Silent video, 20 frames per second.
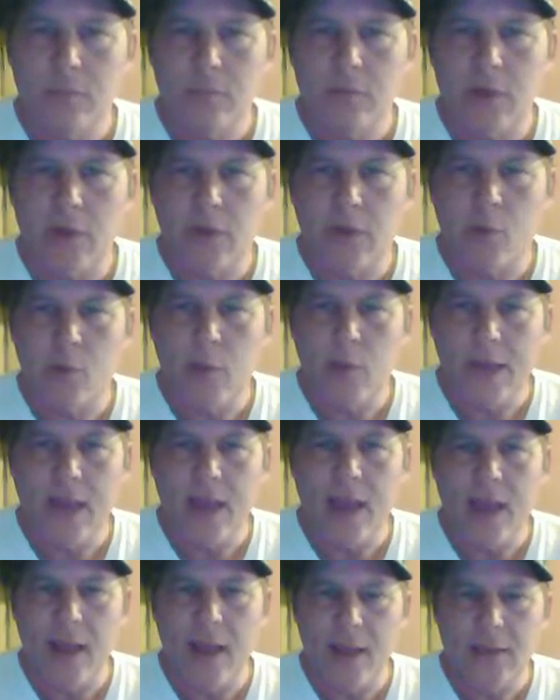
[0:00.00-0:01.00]
The week
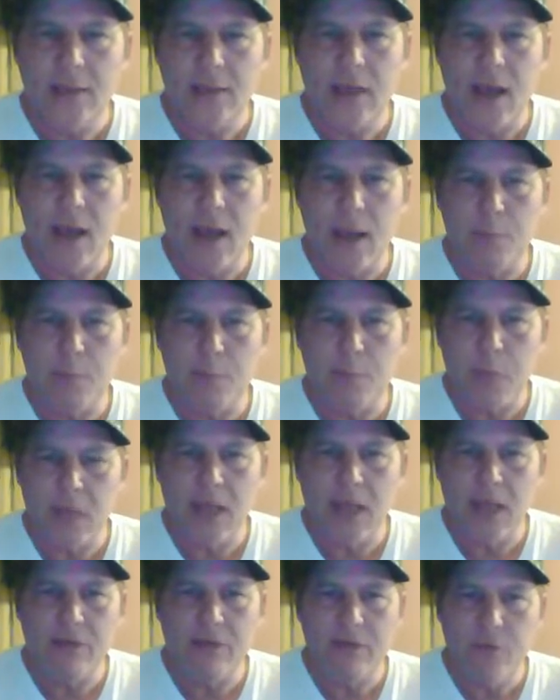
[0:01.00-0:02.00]
ends on
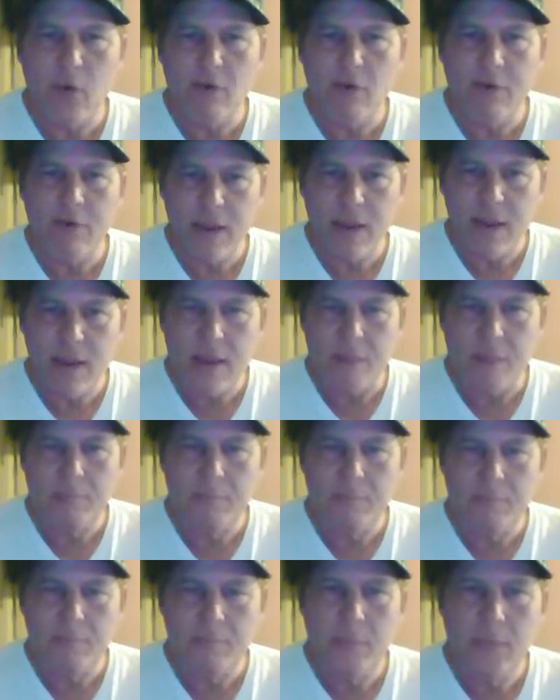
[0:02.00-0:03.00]
Monday at 4 a.m.
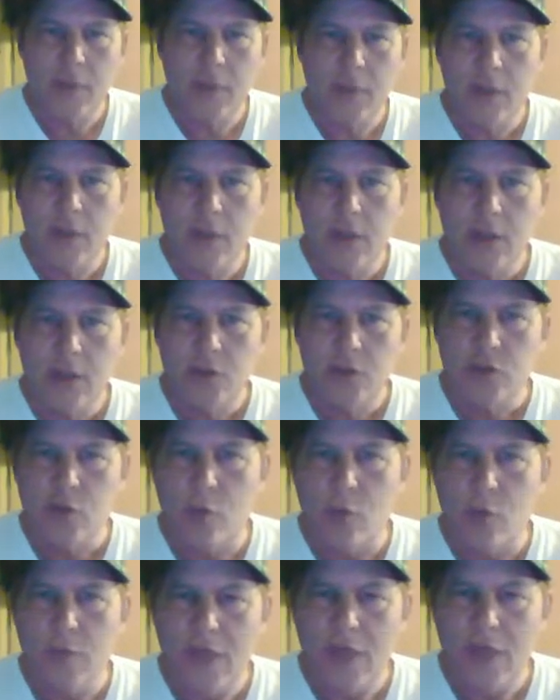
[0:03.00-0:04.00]

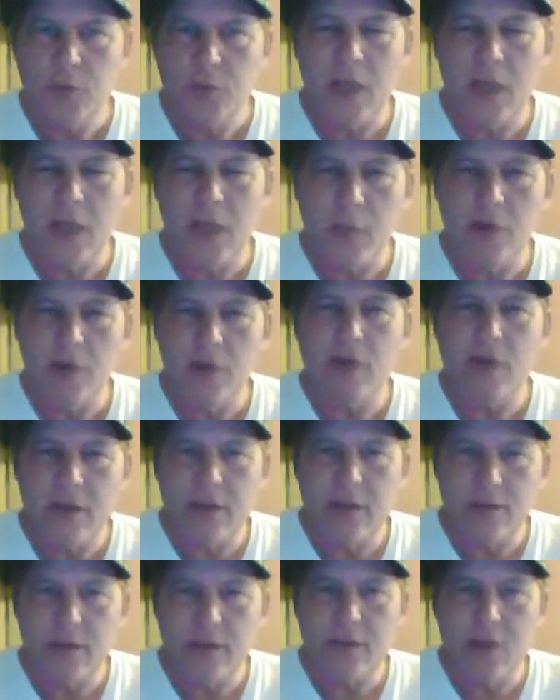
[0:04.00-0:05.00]
So next week I want to try to
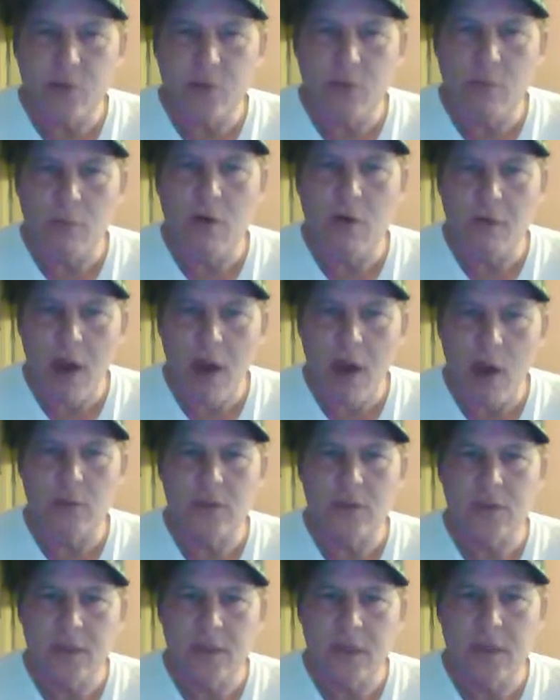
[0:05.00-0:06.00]
start doing more hours
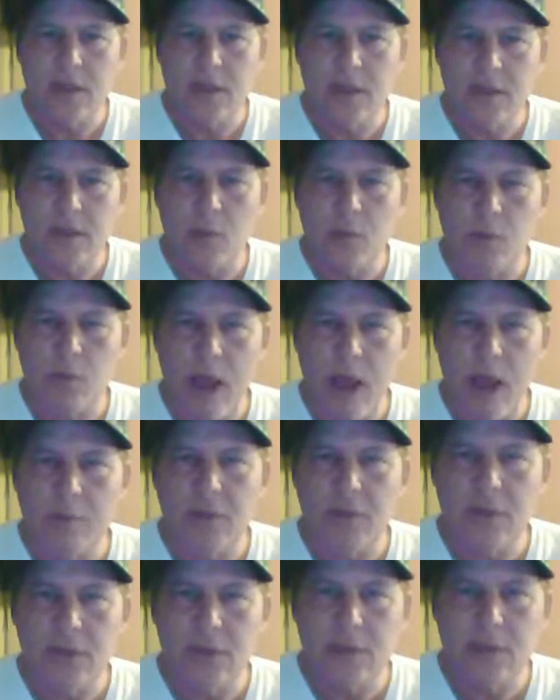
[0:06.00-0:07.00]
and see what
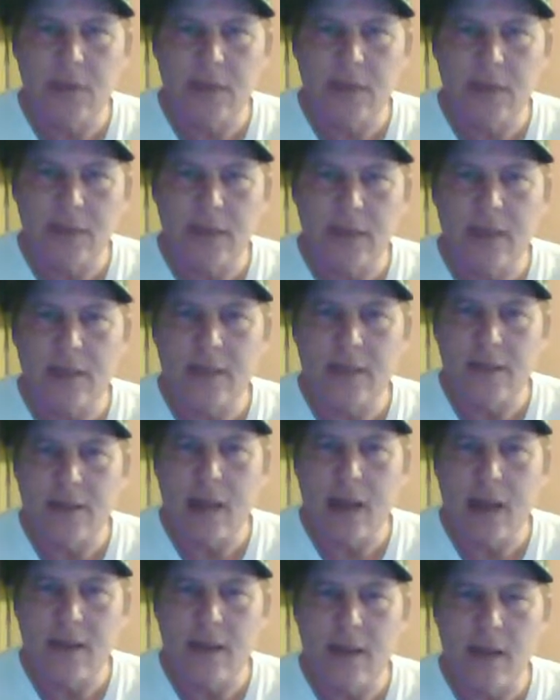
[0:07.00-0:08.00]
happens. Today's
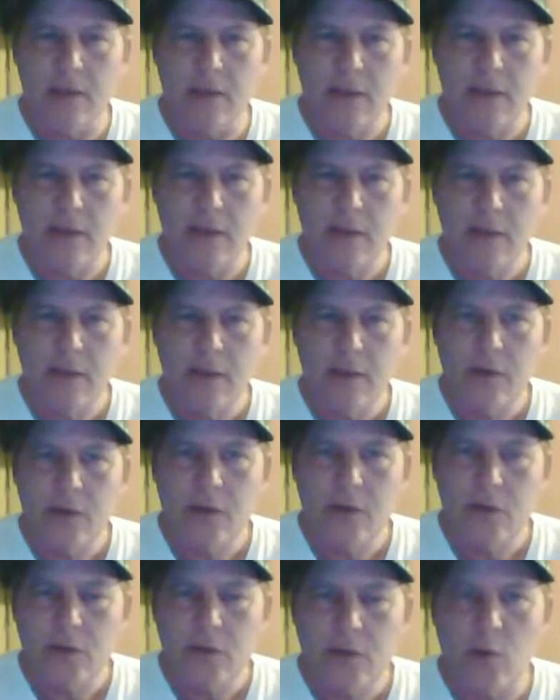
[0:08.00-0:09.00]
Saturday,
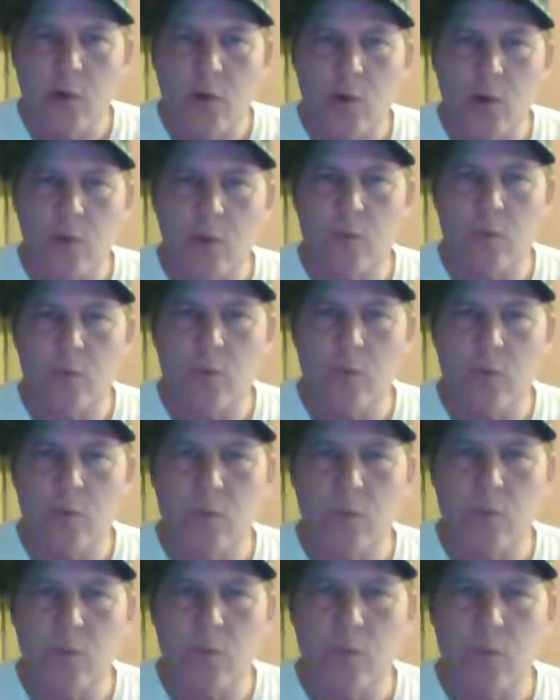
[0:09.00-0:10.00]
so
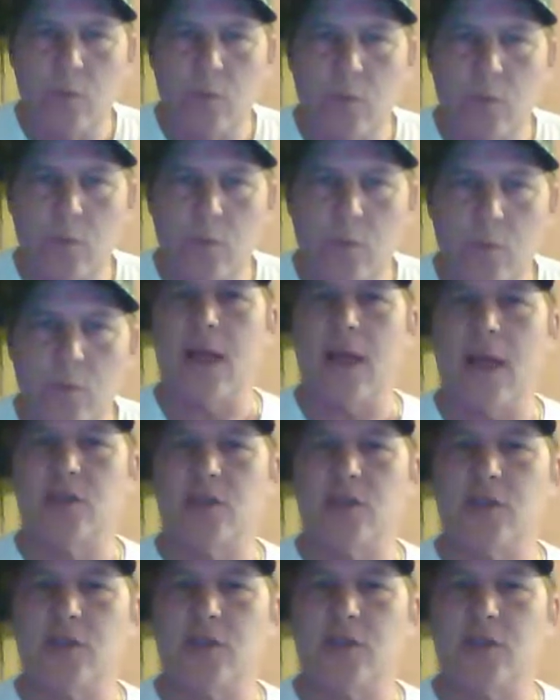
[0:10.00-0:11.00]
Sunday, Monday, yeah.
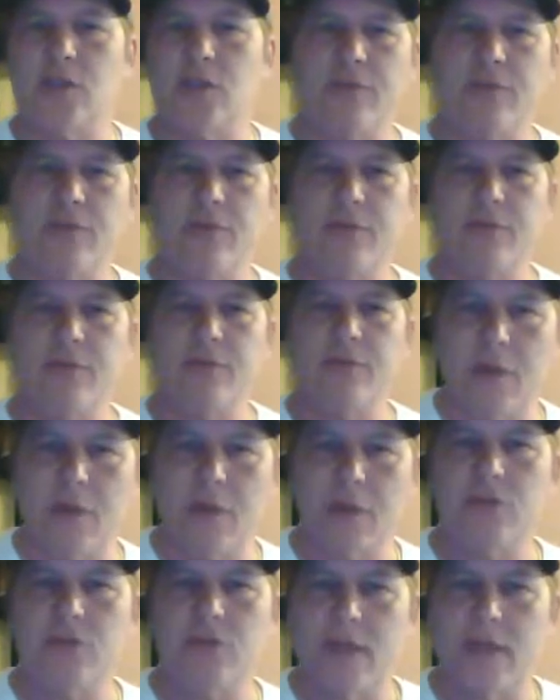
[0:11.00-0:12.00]
So Monday afternoon I want
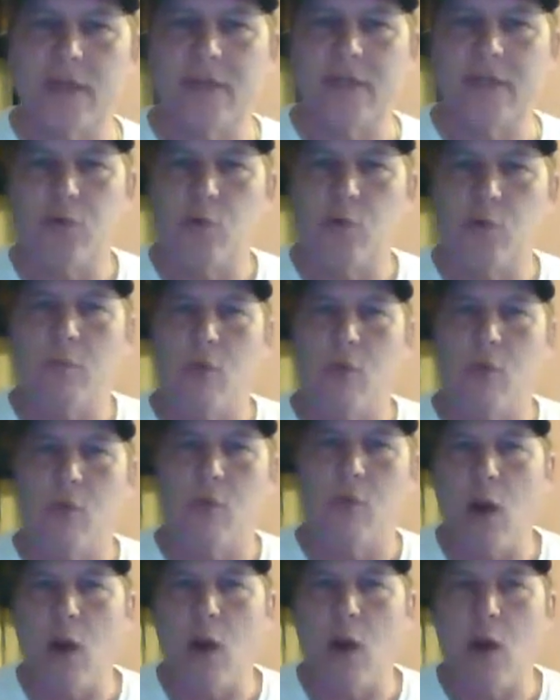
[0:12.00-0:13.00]
to try to start doing more
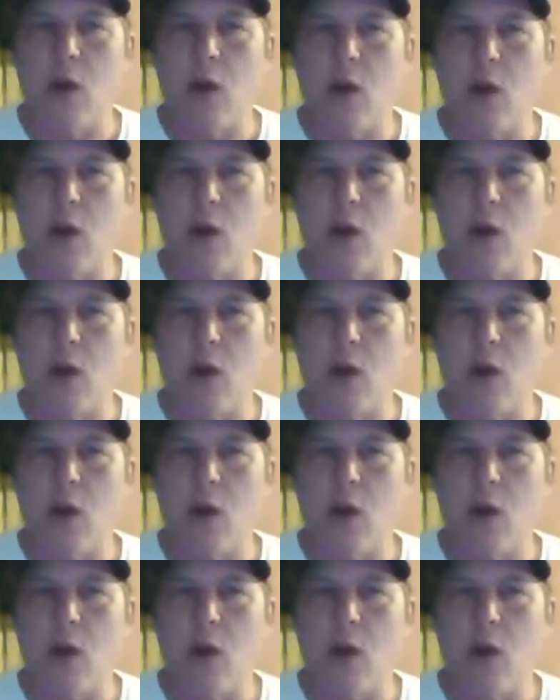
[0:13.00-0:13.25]
hours.